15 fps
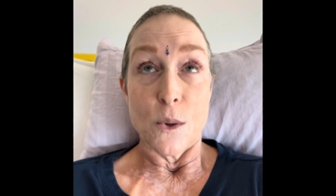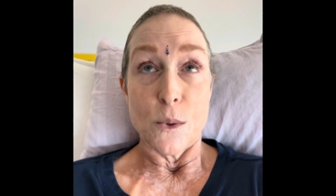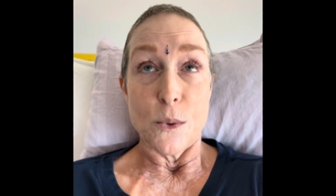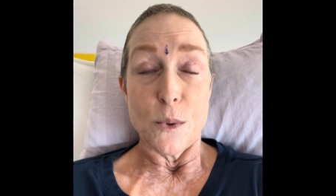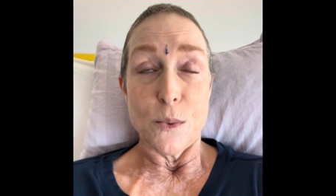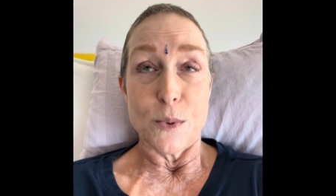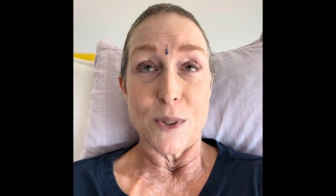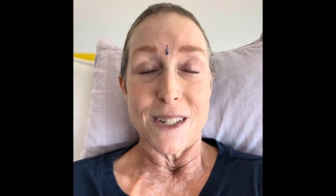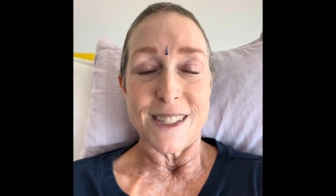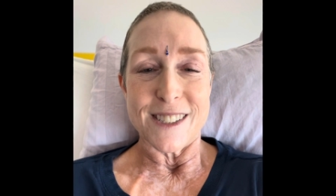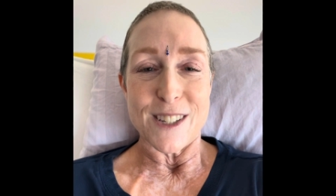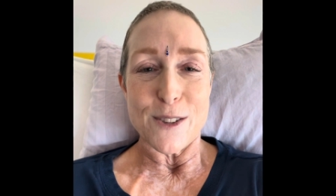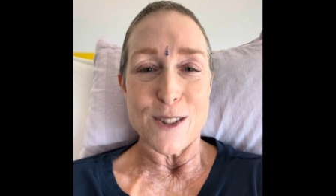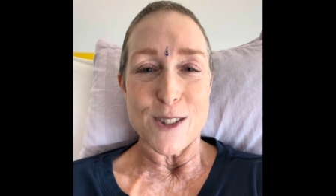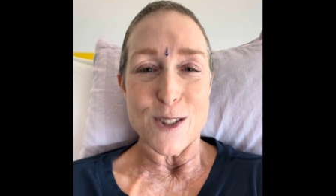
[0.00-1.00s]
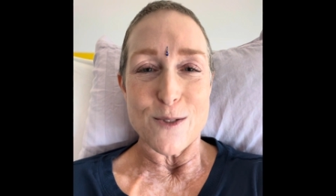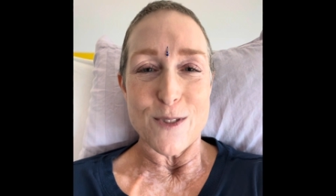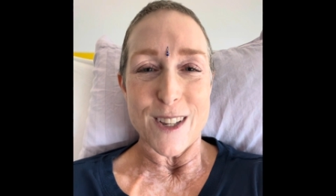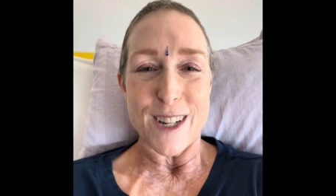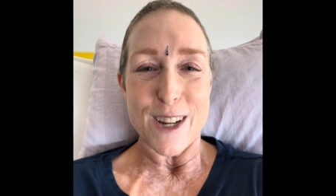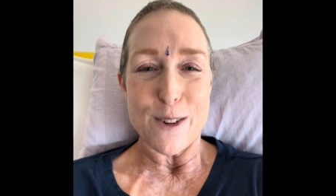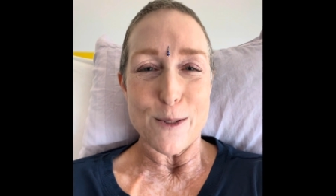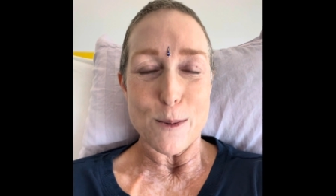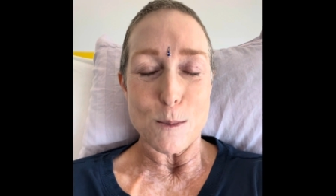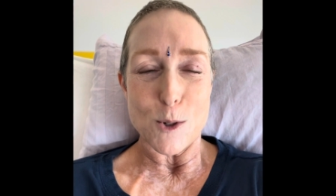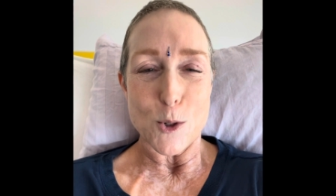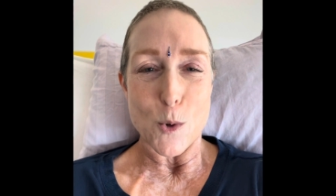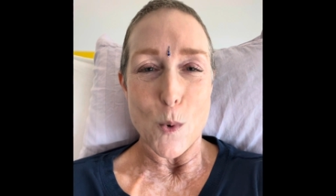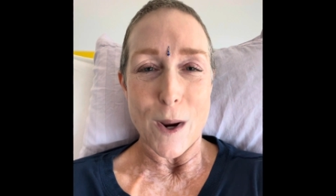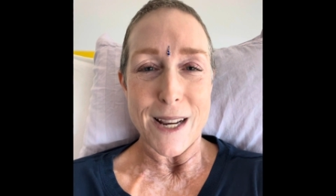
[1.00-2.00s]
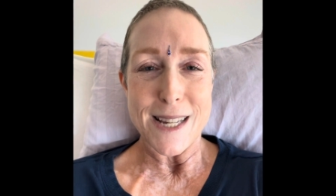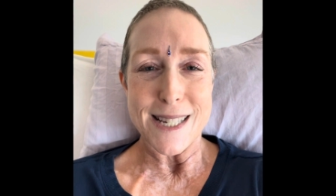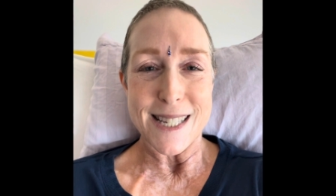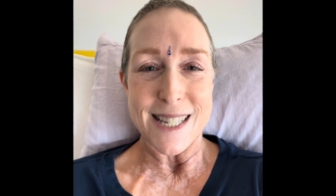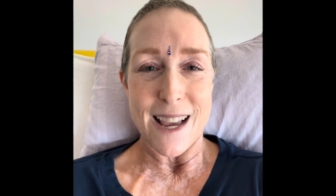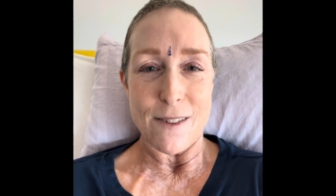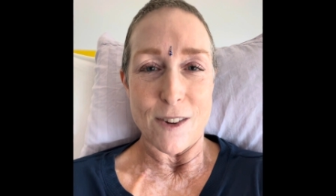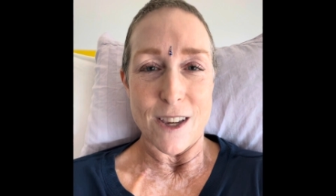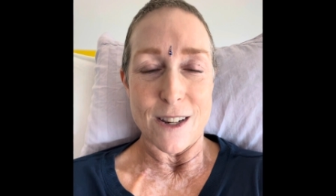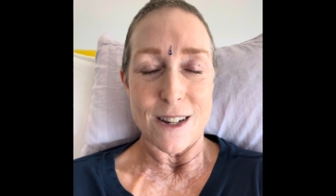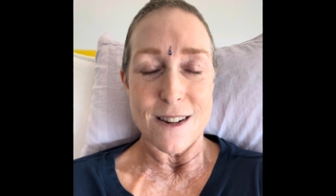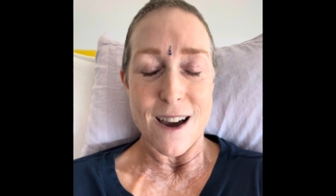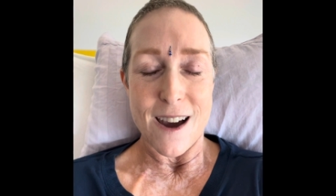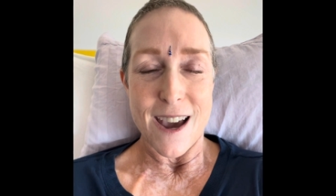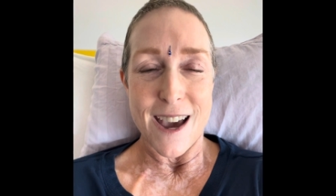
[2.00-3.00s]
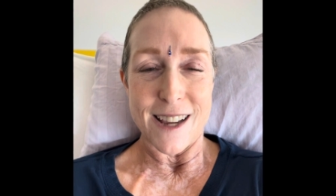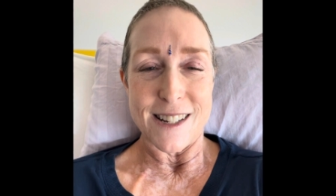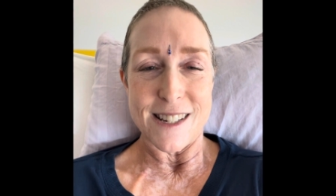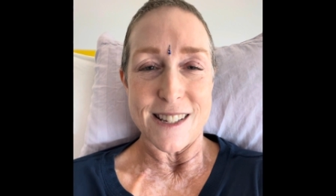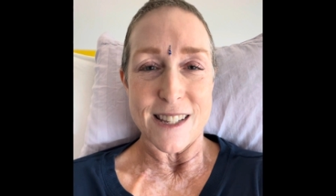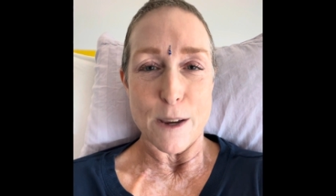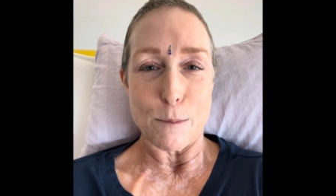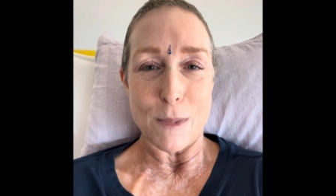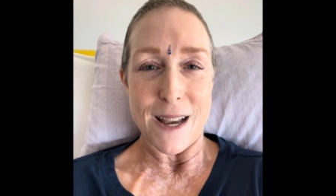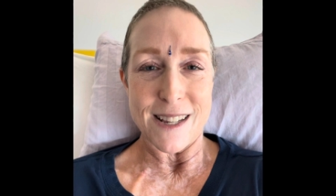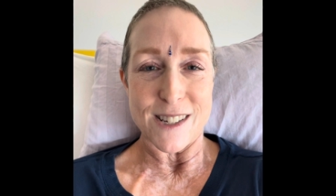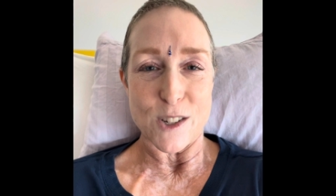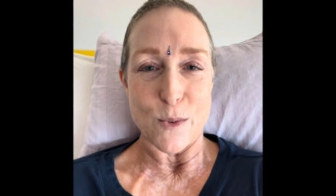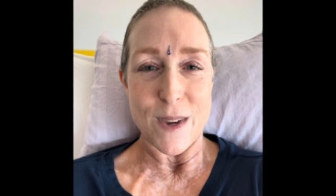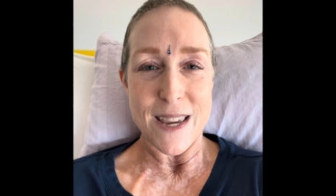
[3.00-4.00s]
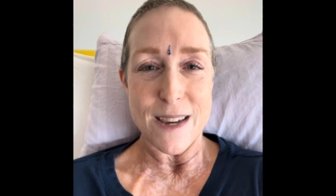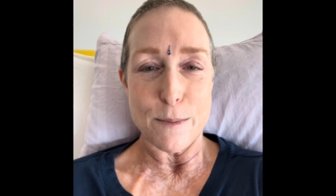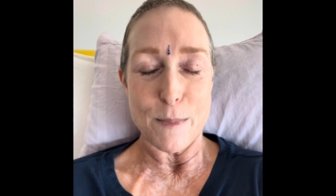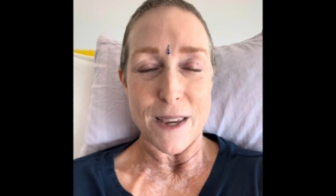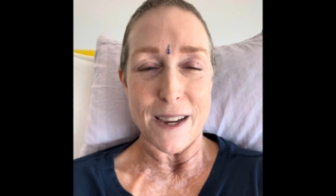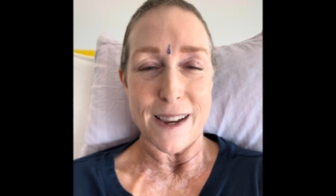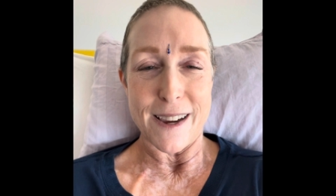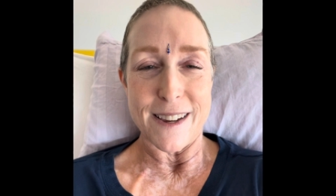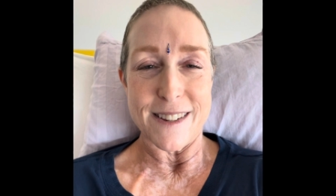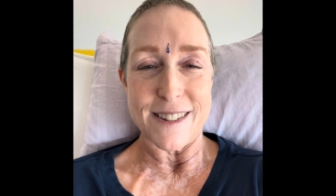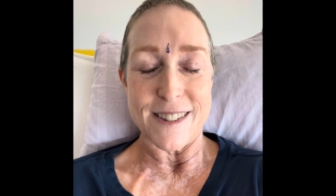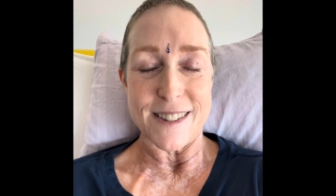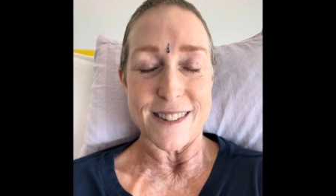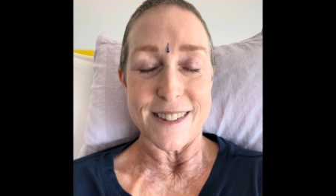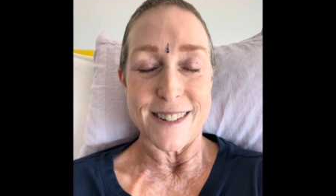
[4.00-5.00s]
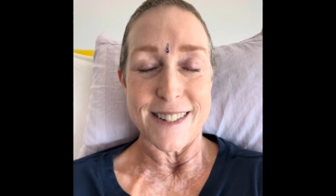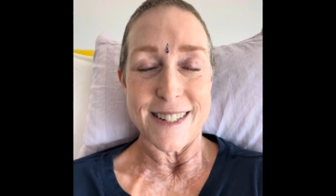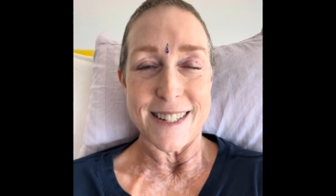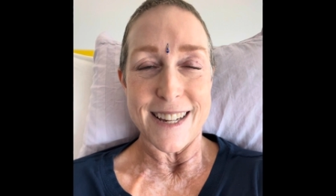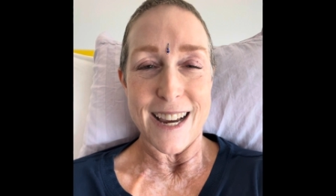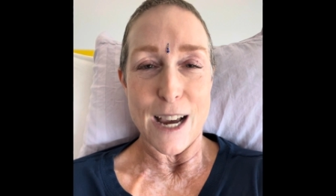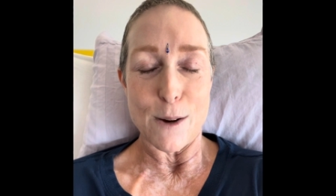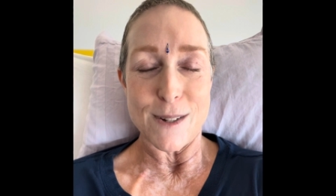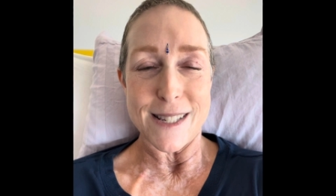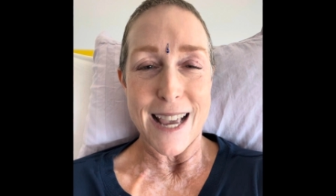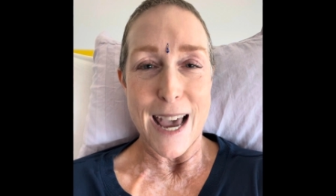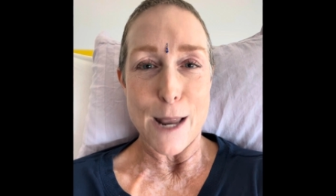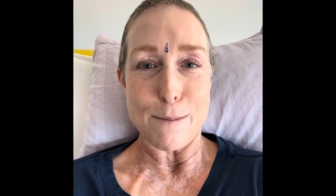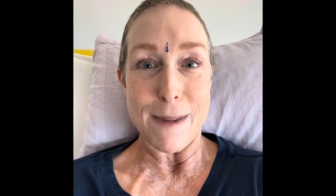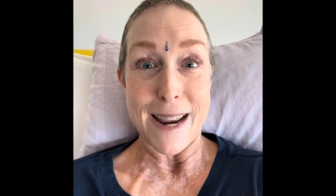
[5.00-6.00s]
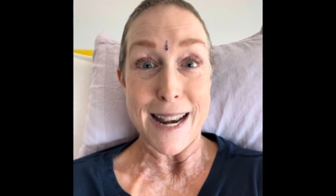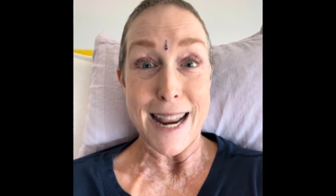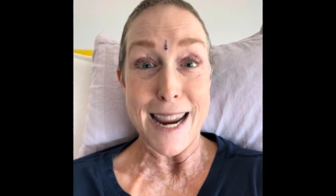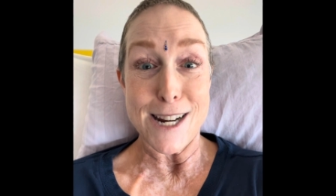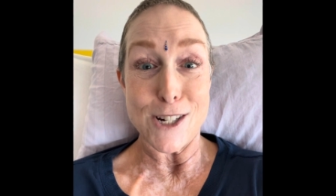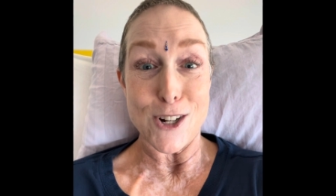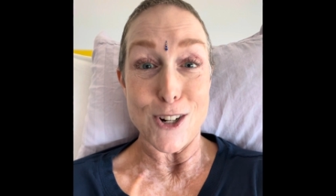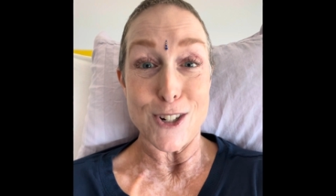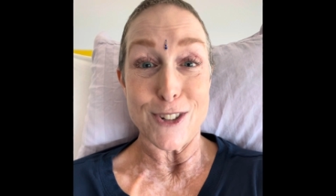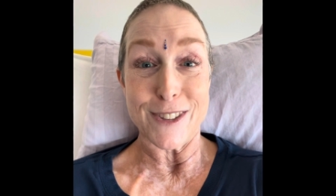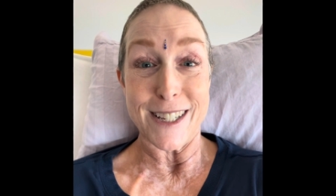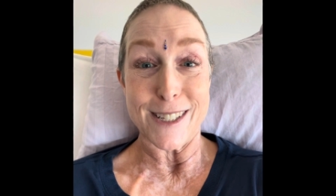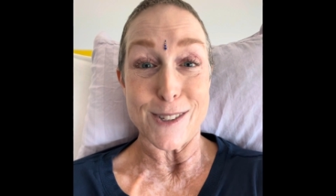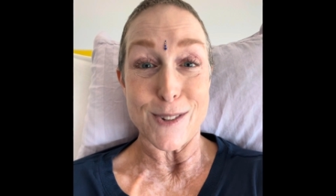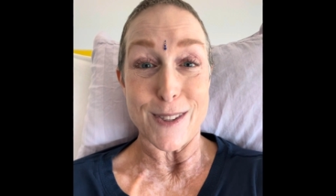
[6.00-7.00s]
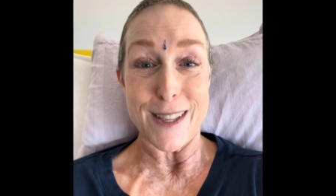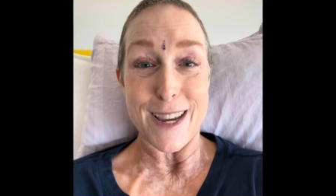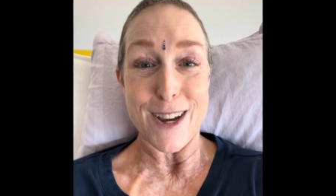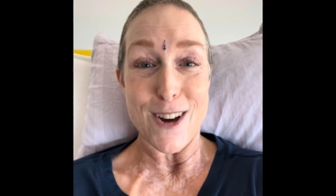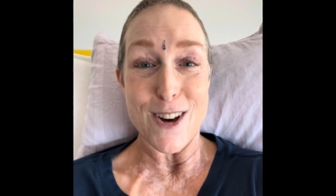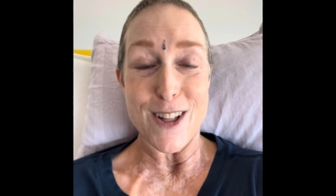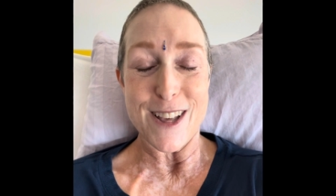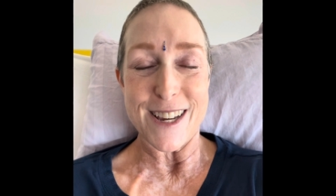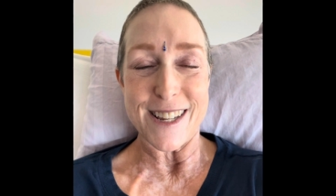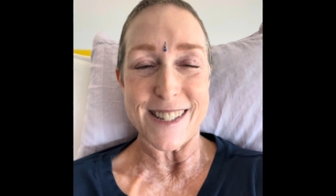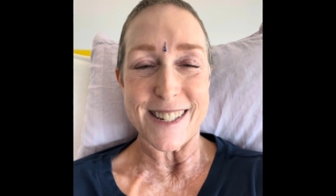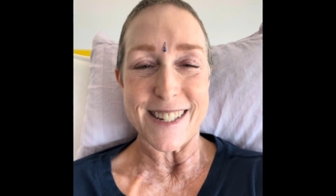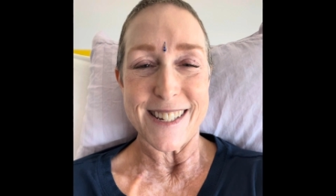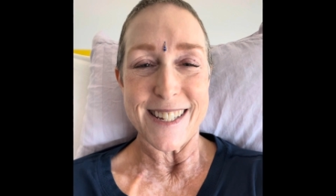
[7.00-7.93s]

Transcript: Whew. So this is video number 27. I had to skip last week because I was at my nadir, that's what they call it,